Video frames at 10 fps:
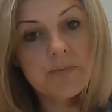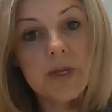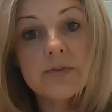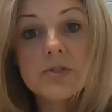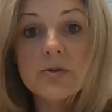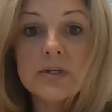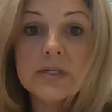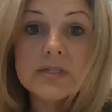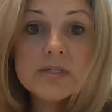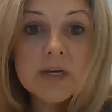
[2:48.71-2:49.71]
If a student
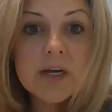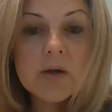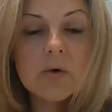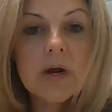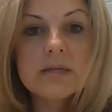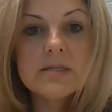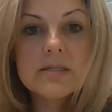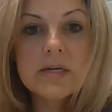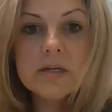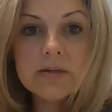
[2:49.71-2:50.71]
is sick or has an
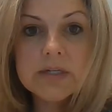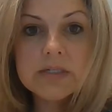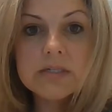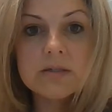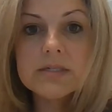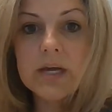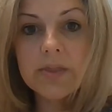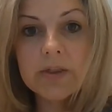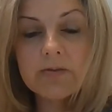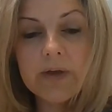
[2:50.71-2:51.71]
illness, death
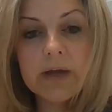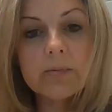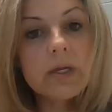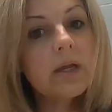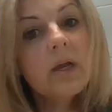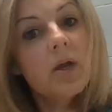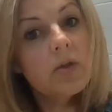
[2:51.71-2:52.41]
in the family,